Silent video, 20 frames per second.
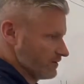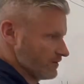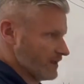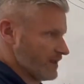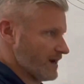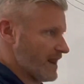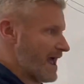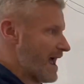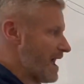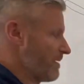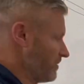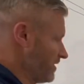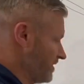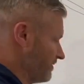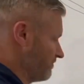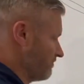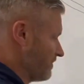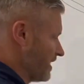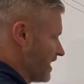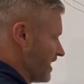happen
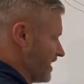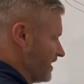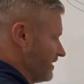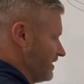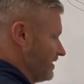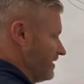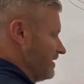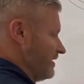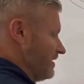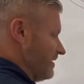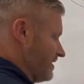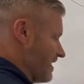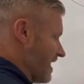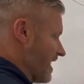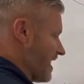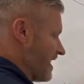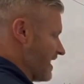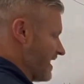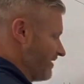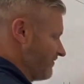by
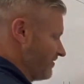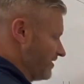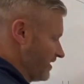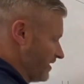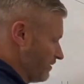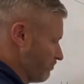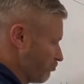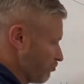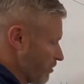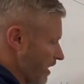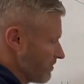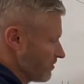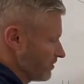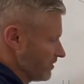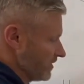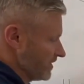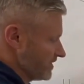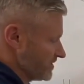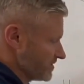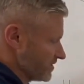not having a properly
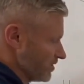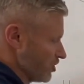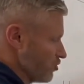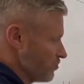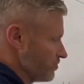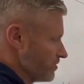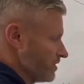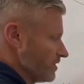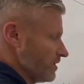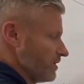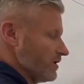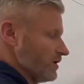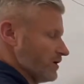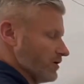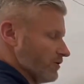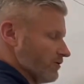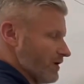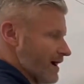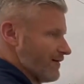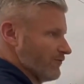sloped
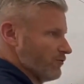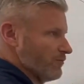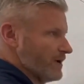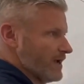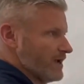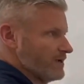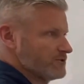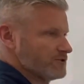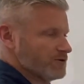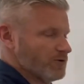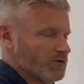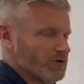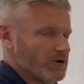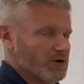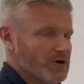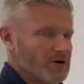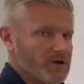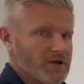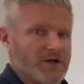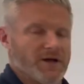gravel base or
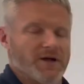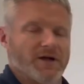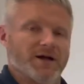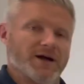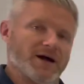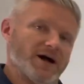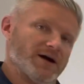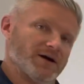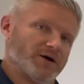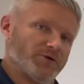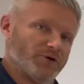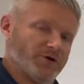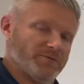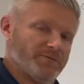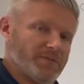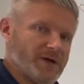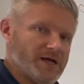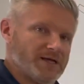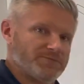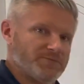concrete
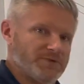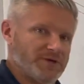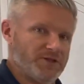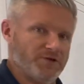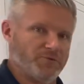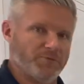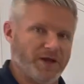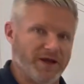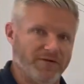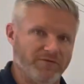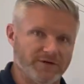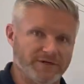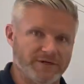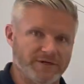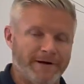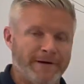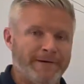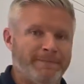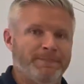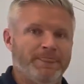base beneath your pavers.
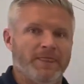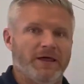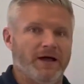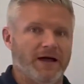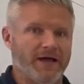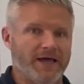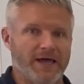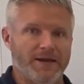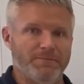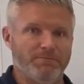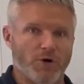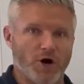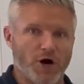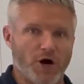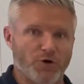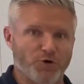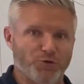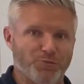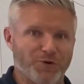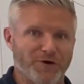Again, Mark
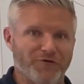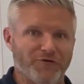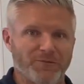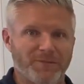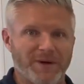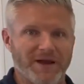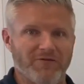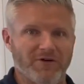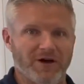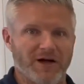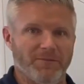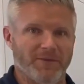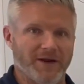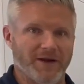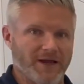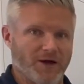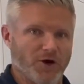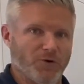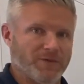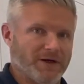with Perfect Paver Company. I
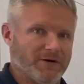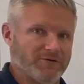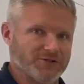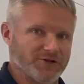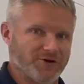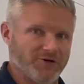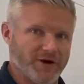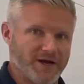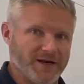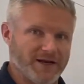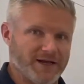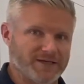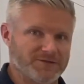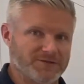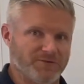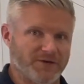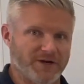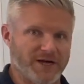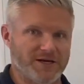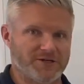hope that was a great
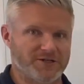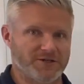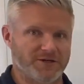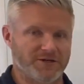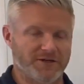explanation,